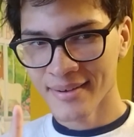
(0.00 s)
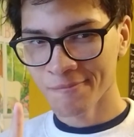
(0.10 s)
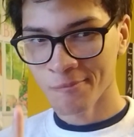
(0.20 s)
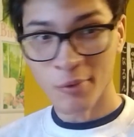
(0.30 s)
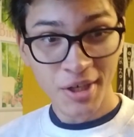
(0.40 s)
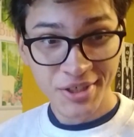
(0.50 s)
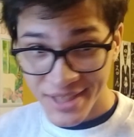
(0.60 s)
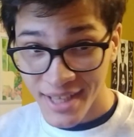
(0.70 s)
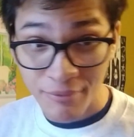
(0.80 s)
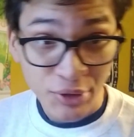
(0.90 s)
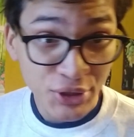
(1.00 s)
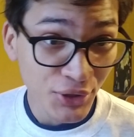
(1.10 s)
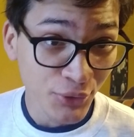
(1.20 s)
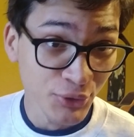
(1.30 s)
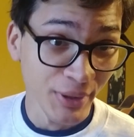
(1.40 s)
Watching every
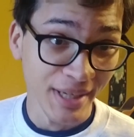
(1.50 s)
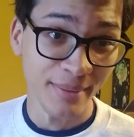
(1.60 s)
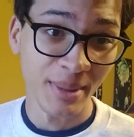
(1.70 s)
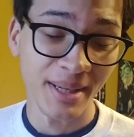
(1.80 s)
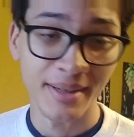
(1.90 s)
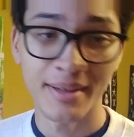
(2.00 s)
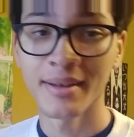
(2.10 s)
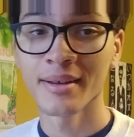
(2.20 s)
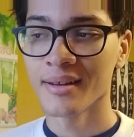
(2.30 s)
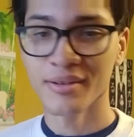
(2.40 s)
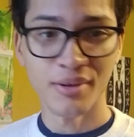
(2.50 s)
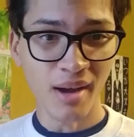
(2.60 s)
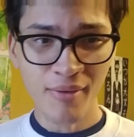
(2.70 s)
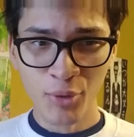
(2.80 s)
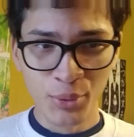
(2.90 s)
shoujo anime. So
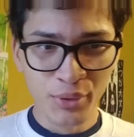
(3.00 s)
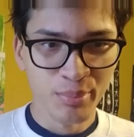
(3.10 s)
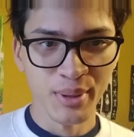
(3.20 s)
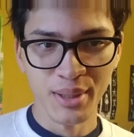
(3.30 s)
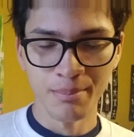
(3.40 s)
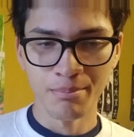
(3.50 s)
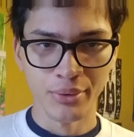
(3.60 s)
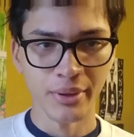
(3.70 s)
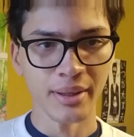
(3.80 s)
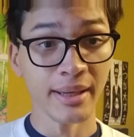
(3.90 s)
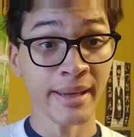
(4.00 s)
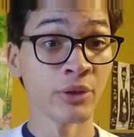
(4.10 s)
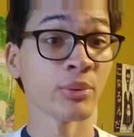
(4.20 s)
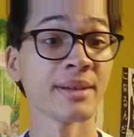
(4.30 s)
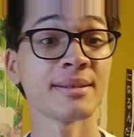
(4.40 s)
I've always been pretty
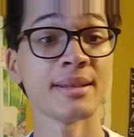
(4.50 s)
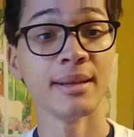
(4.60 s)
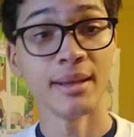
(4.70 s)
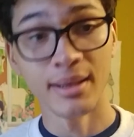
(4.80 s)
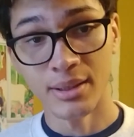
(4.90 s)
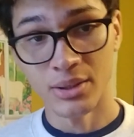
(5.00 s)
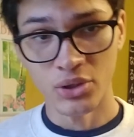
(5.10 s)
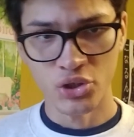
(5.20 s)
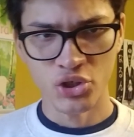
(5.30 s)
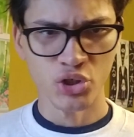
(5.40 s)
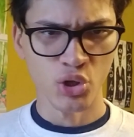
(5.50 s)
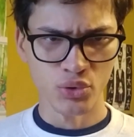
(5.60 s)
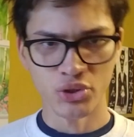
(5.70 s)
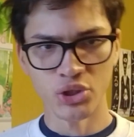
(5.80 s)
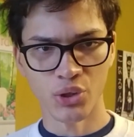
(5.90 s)
interested in
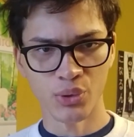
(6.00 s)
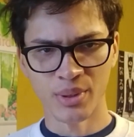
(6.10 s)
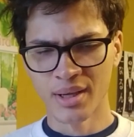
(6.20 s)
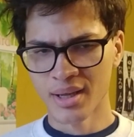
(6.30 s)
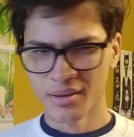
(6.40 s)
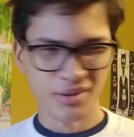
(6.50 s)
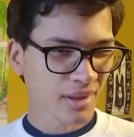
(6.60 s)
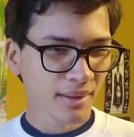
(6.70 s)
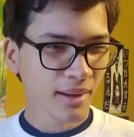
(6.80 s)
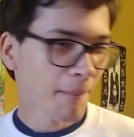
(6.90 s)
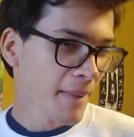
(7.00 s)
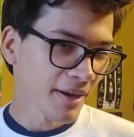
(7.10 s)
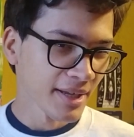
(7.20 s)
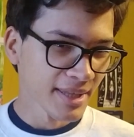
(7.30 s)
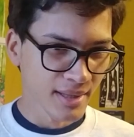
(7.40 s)
shoujo. There's something
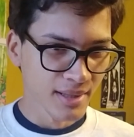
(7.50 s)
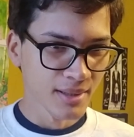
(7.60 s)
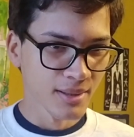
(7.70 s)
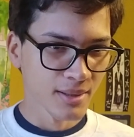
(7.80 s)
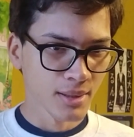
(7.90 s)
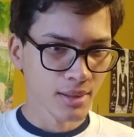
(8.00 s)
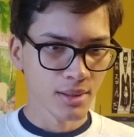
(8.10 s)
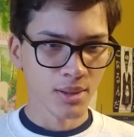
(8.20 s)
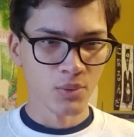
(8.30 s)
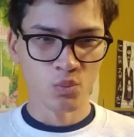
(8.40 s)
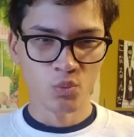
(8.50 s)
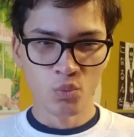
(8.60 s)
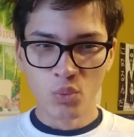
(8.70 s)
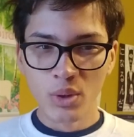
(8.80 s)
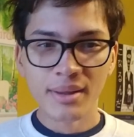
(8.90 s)
about it that
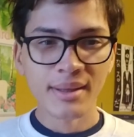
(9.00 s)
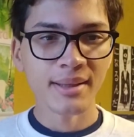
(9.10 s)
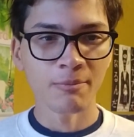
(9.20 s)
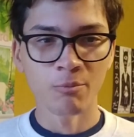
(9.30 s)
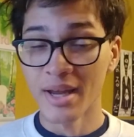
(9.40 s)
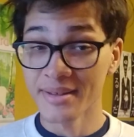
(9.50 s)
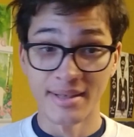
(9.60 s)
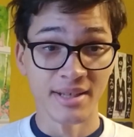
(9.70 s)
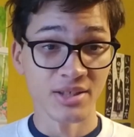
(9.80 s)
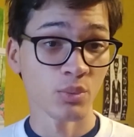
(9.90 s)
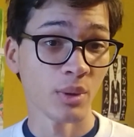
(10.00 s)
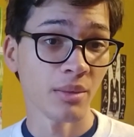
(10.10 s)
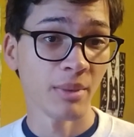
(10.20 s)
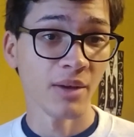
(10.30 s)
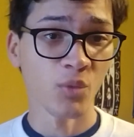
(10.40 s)
really resonates with
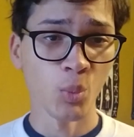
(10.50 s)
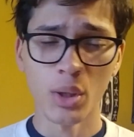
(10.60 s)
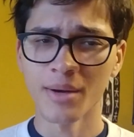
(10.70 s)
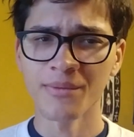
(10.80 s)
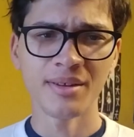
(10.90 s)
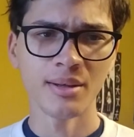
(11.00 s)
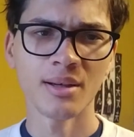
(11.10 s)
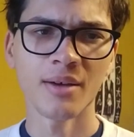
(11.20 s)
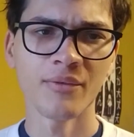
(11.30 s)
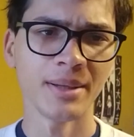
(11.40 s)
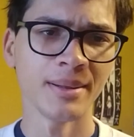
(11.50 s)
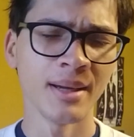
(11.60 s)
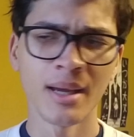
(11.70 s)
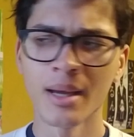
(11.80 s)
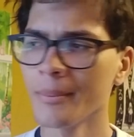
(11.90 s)
me from what I've seen of it,
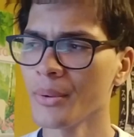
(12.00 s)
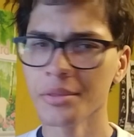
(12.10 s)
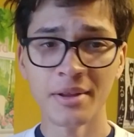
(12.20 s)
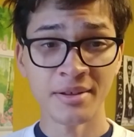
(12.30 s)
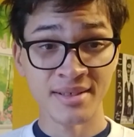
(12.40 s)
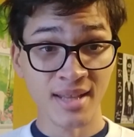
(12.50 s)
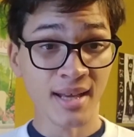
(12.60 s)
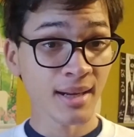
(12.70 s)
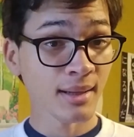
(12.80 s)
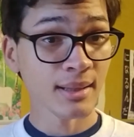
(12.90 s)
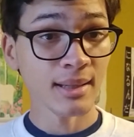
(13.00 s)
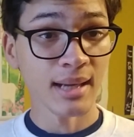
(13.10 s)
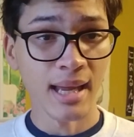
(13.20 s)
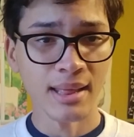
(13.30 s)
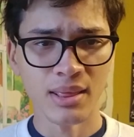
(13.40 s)
both aesthetically
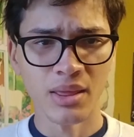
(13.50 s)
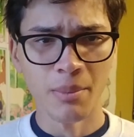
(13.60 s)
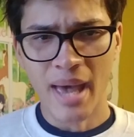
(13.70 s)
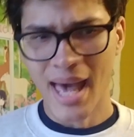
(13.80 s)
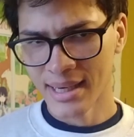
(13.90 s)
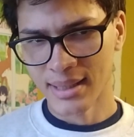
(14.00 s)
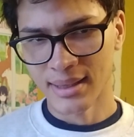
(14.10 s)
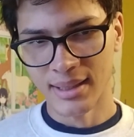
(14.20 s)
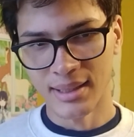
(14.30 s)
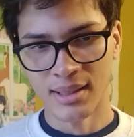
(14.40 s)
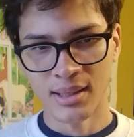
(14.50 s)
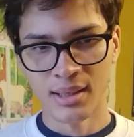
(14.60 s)
and thematically.